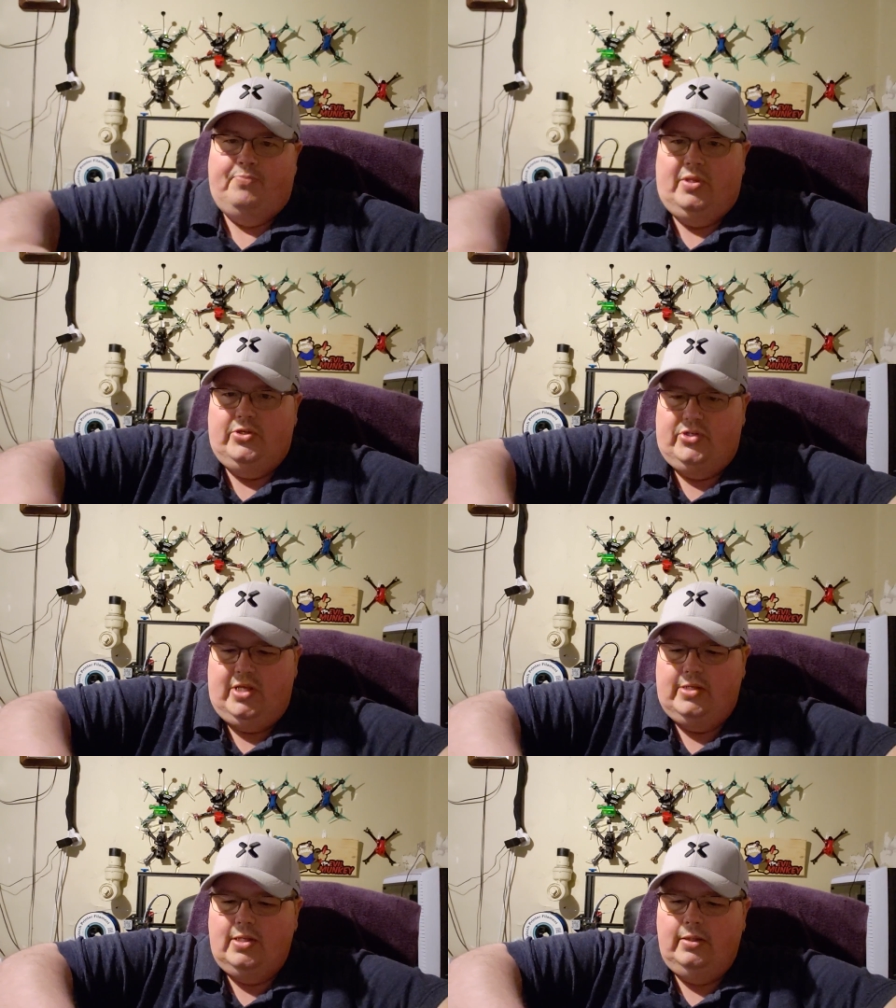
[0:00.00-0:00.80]
It just
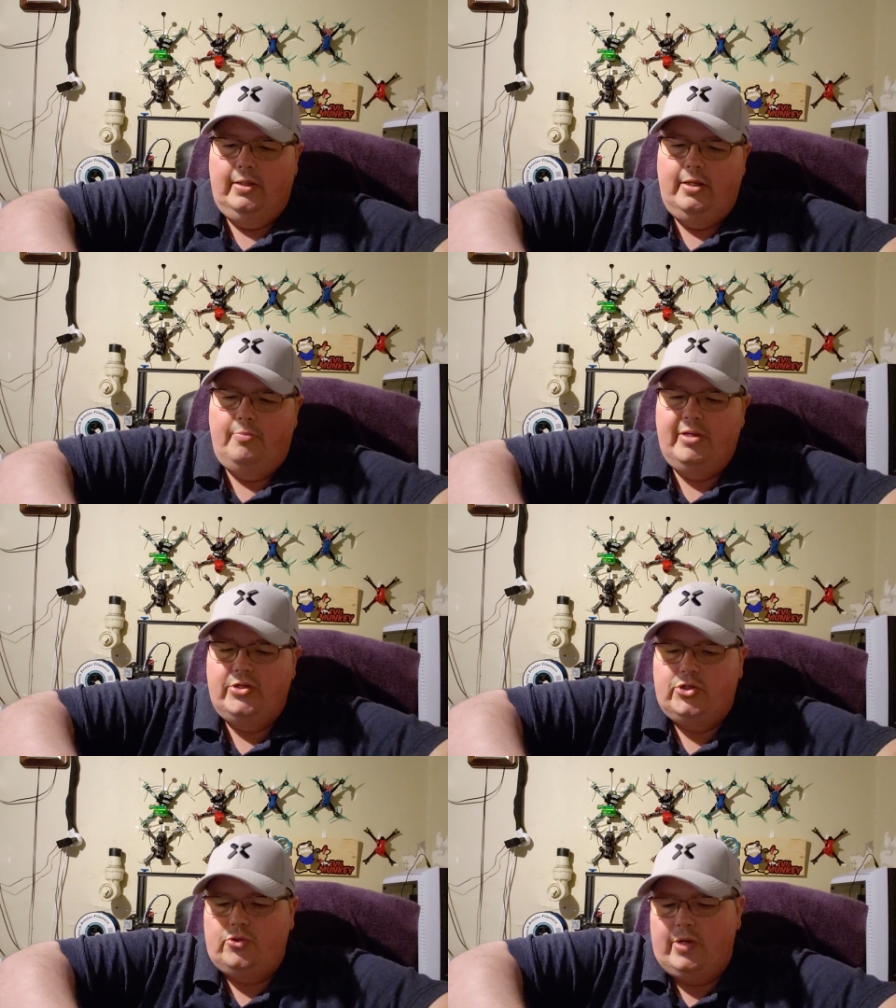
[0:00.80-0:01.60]
takes a little bit of
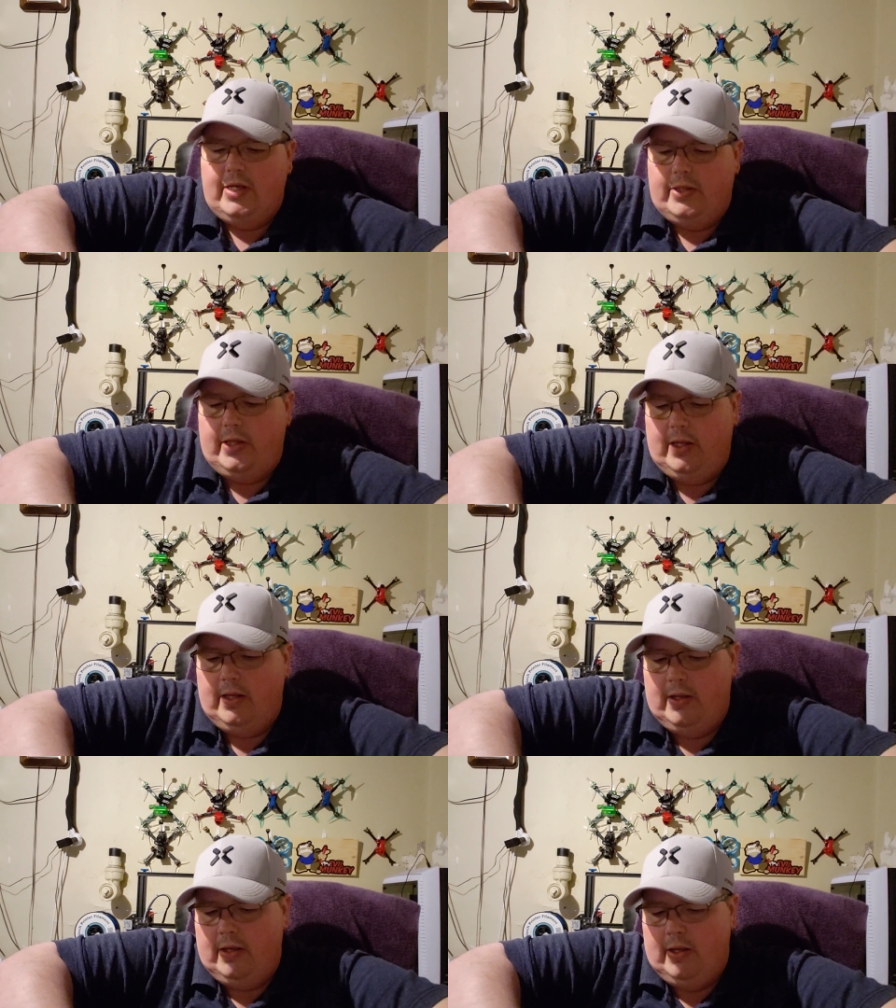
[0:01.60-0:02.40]
strength,
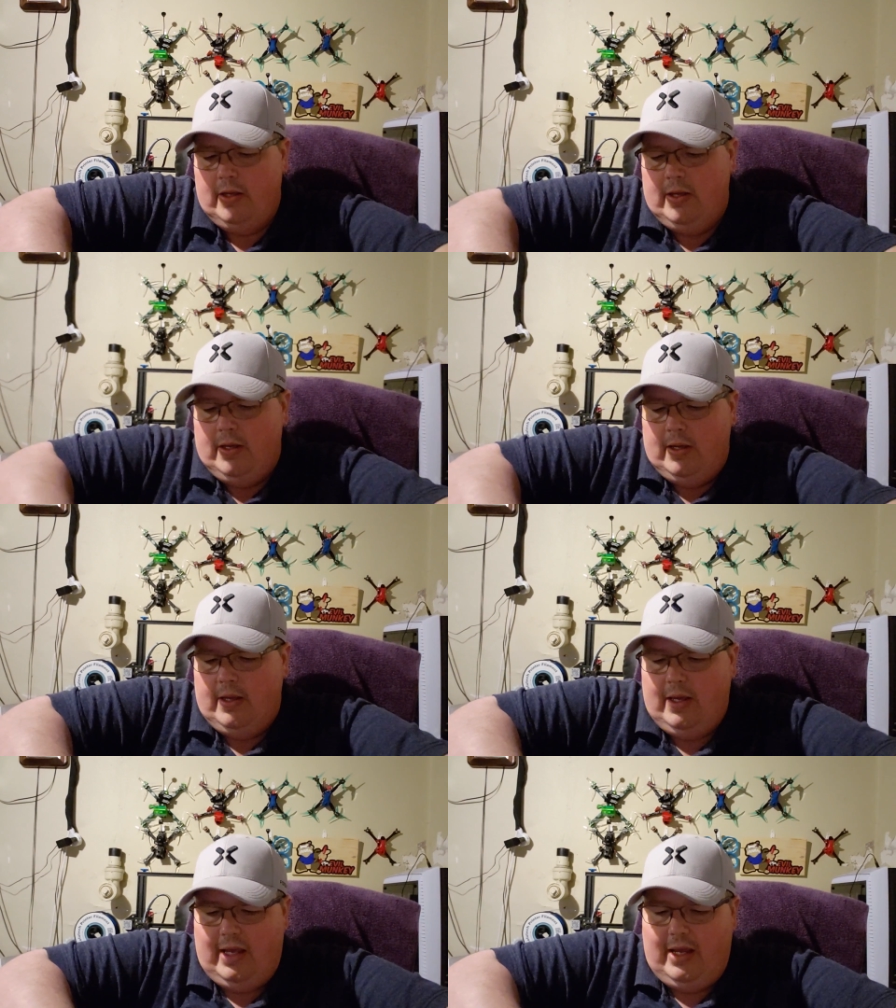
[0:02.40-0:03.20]

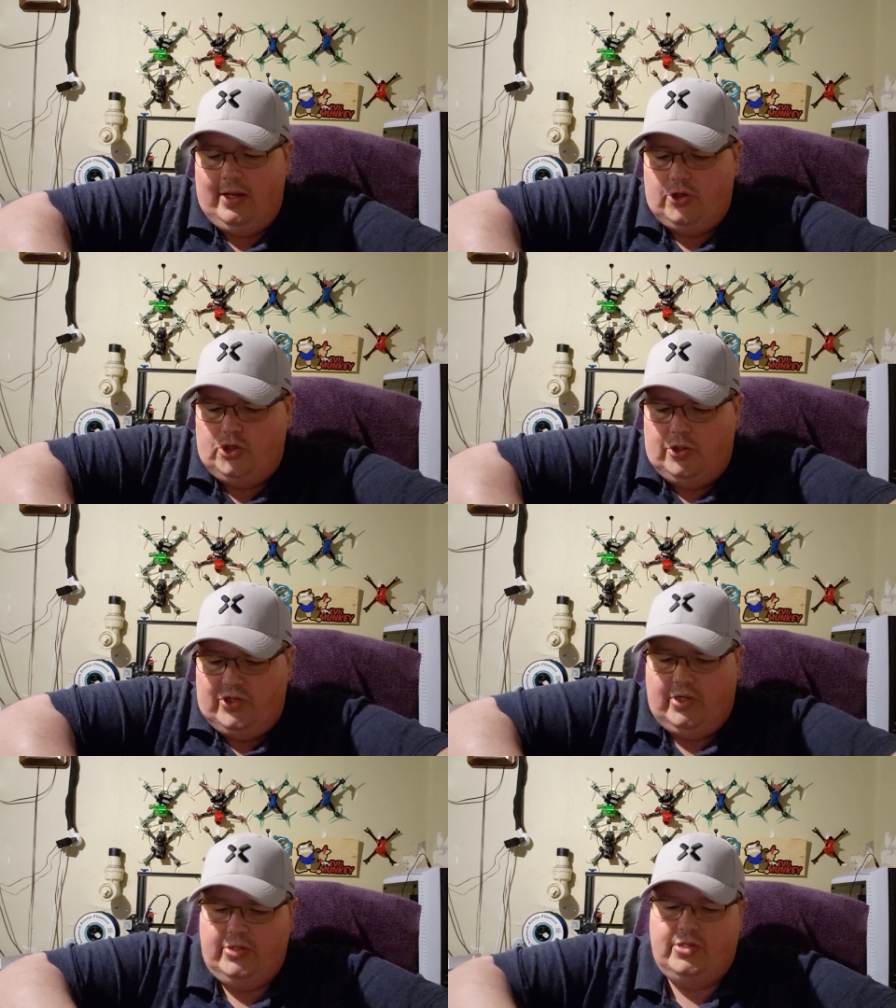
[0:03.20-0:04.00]
and it
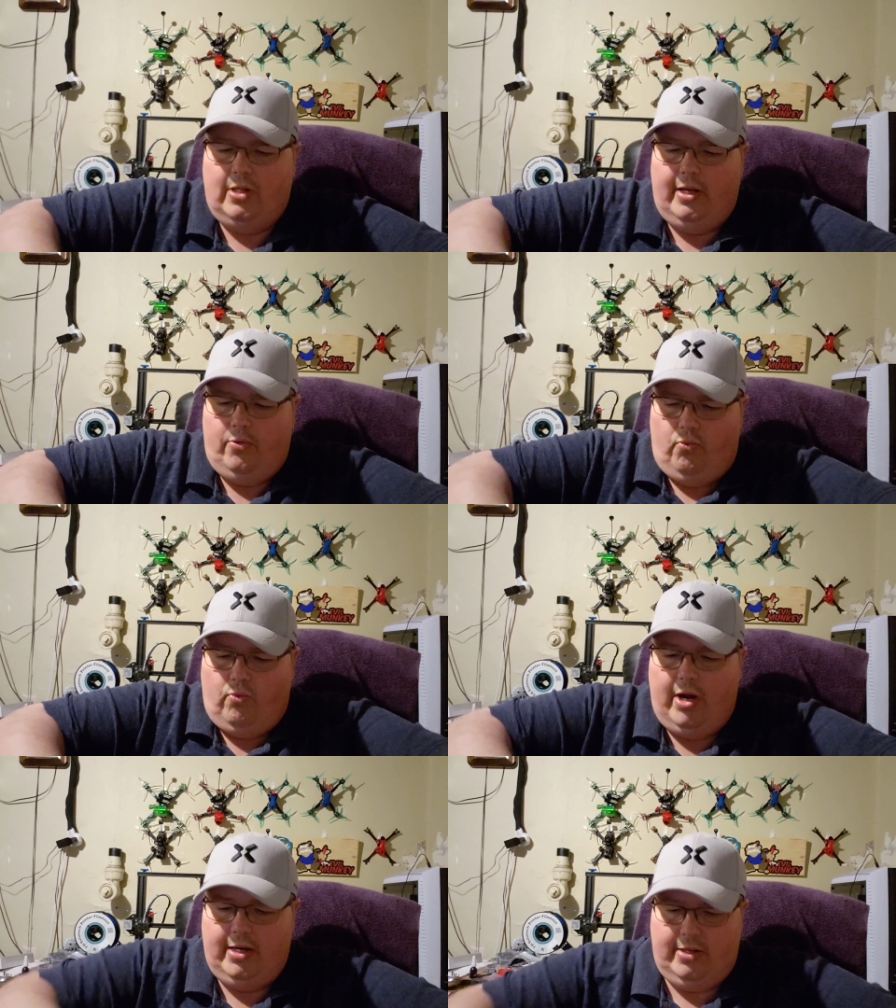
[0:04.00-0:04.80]
should slide
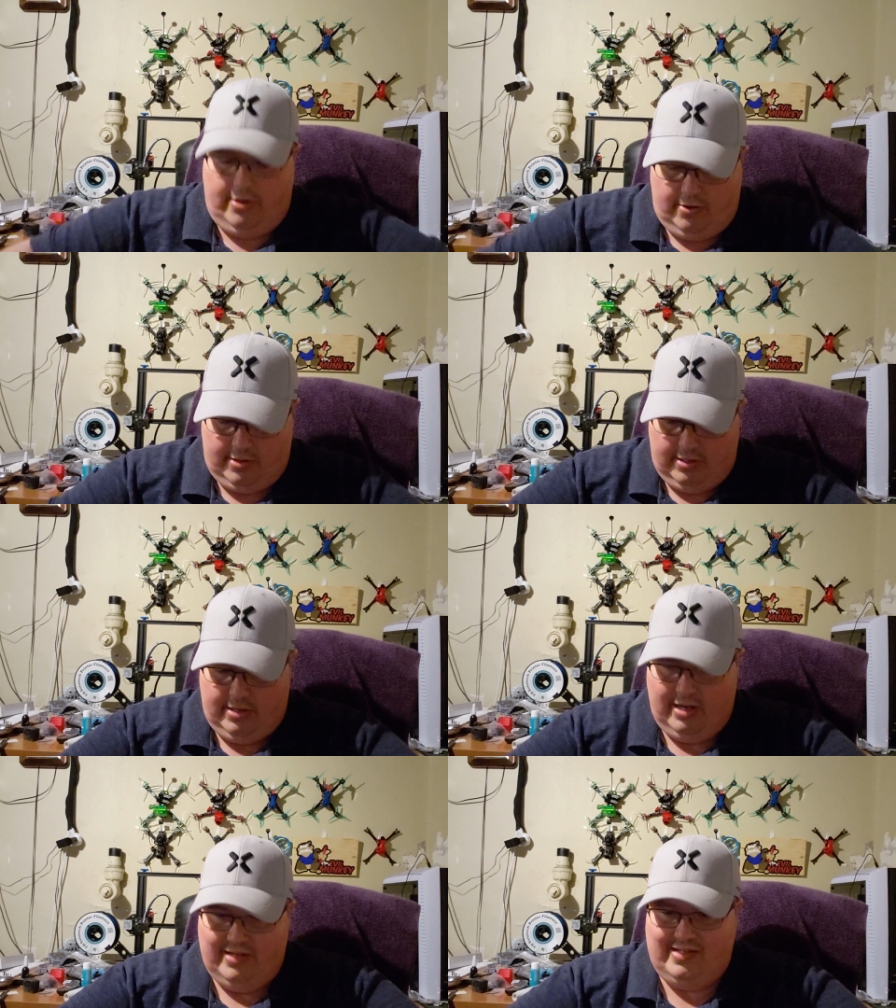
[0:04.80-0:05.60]
right in there
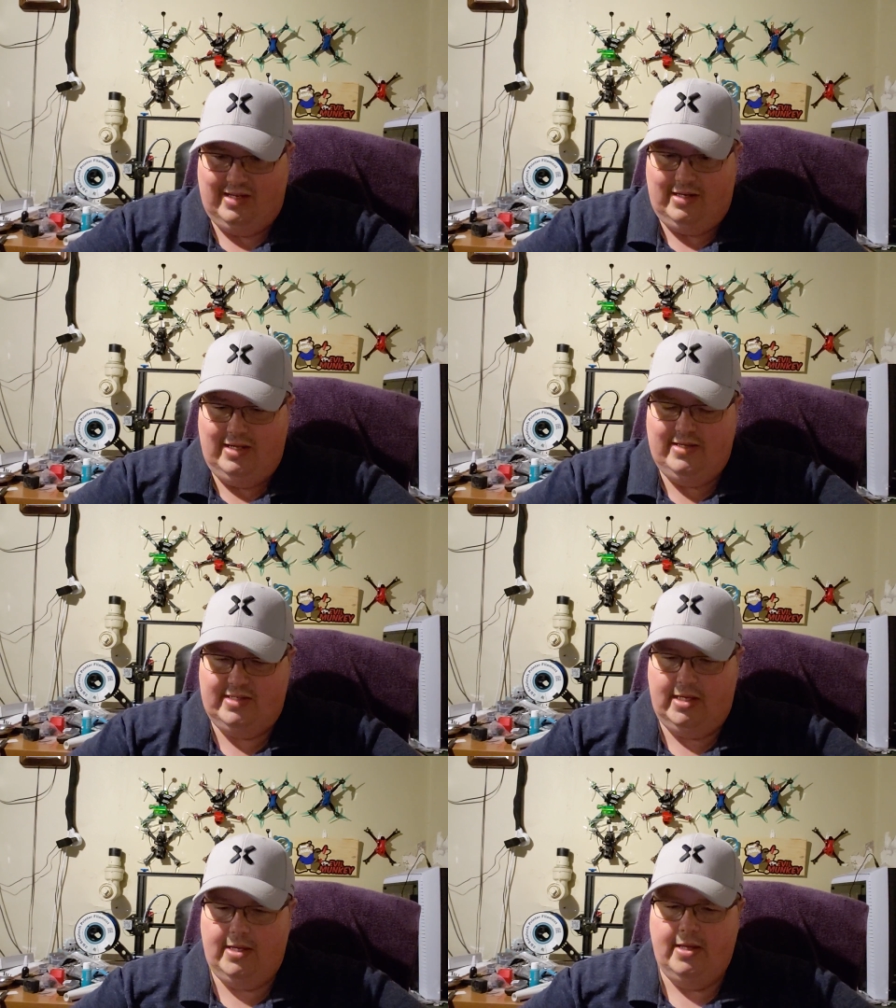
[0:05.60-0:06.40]
nice and
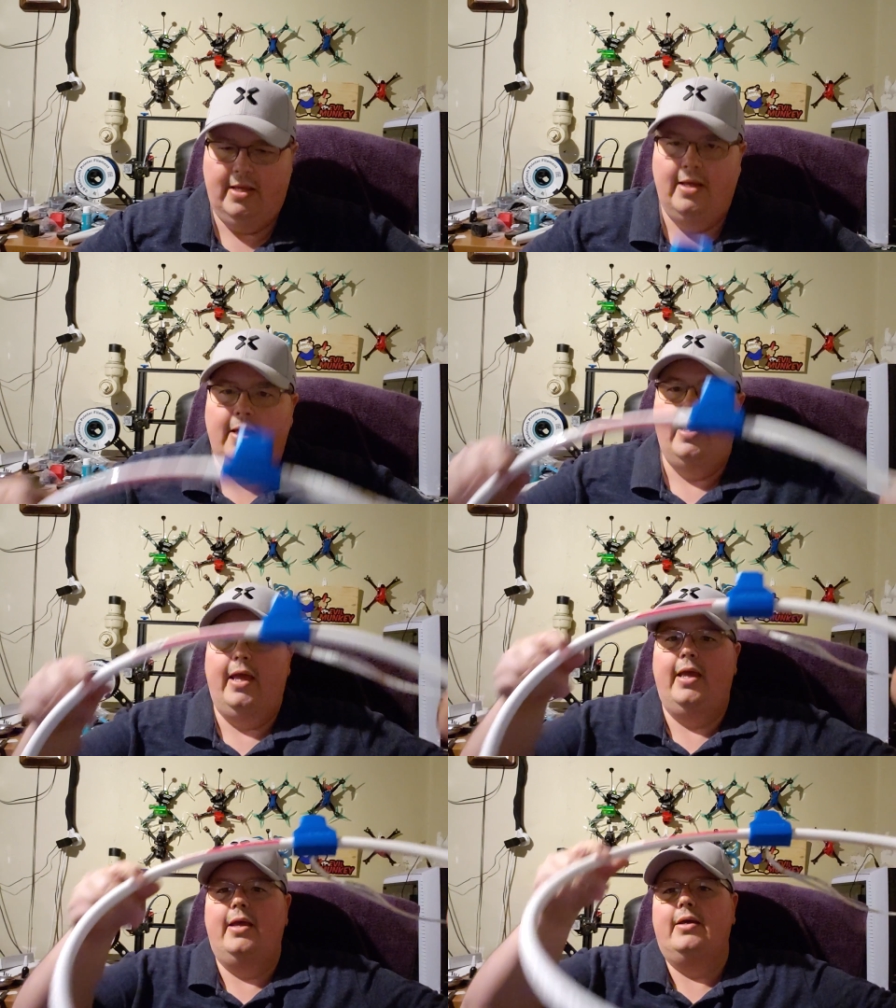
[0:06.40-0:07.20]
easy,
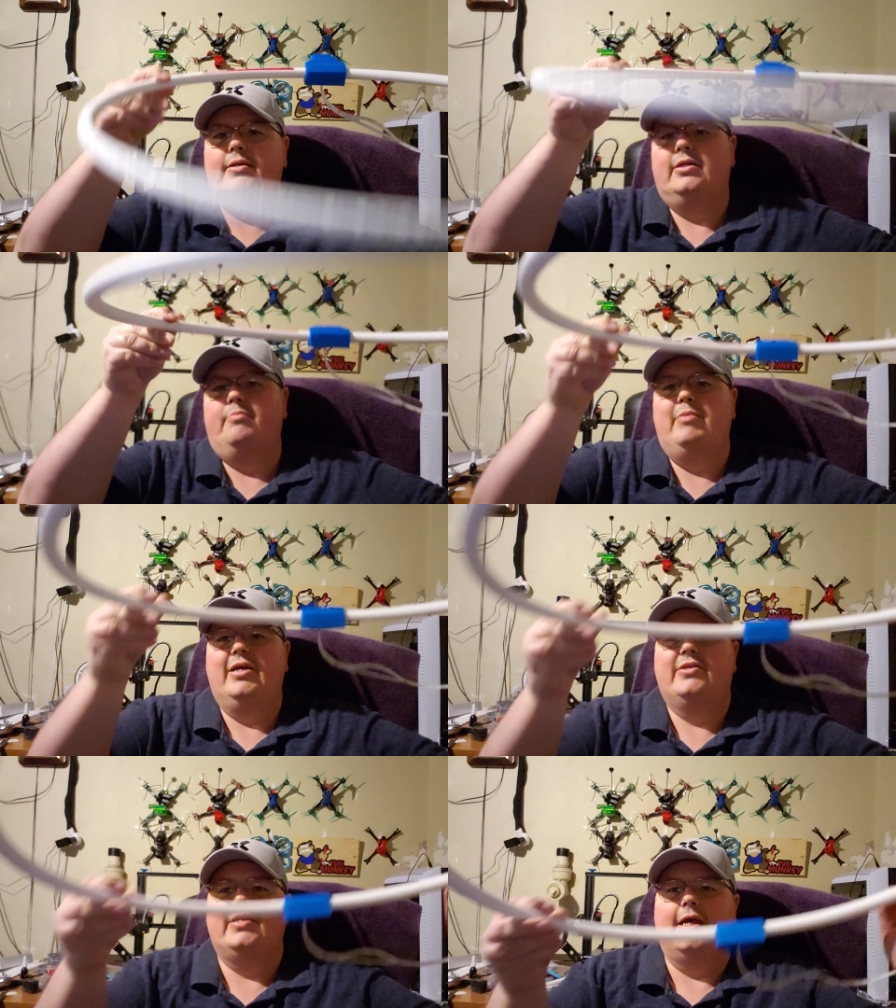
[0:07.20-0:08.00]
and it
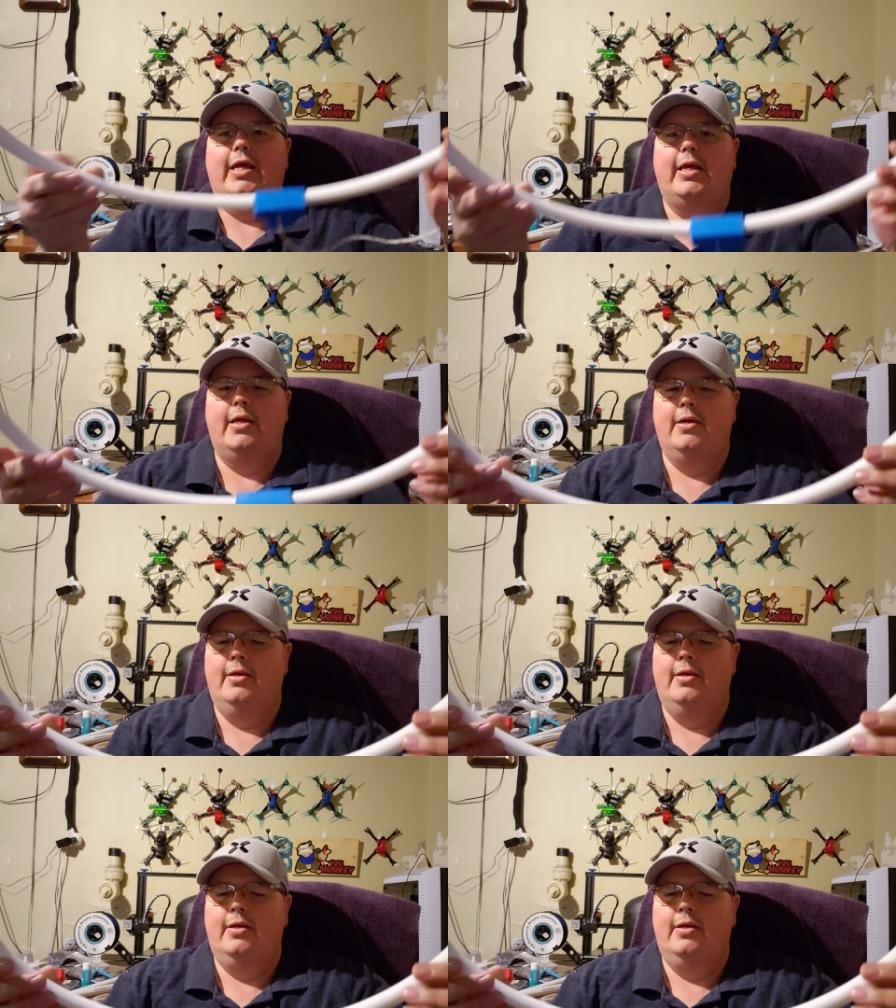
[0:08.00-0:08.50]
makes a